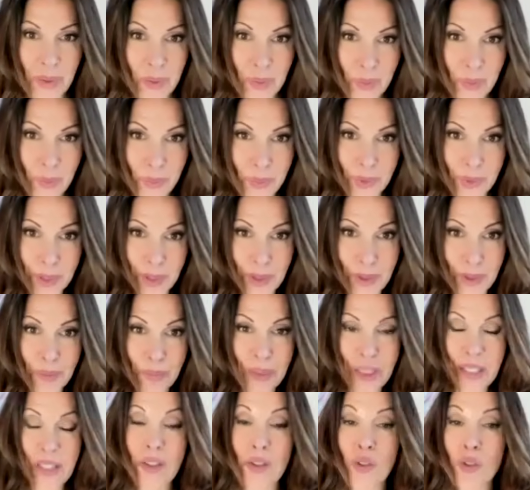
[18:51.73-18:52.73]
Well, you
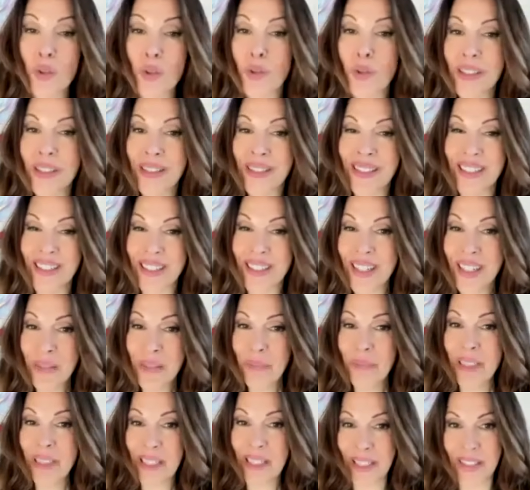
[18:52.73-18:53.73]
made a choice to
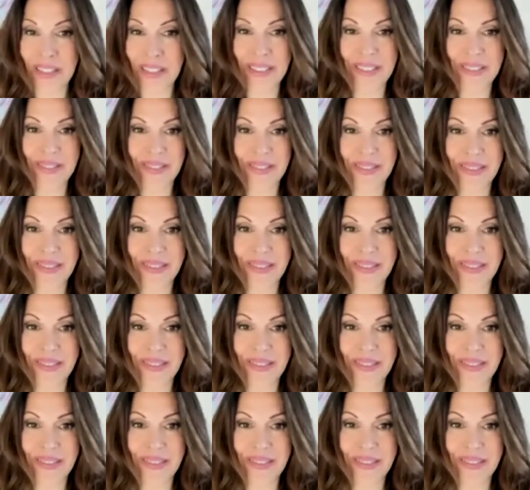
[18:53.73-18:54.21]
come here.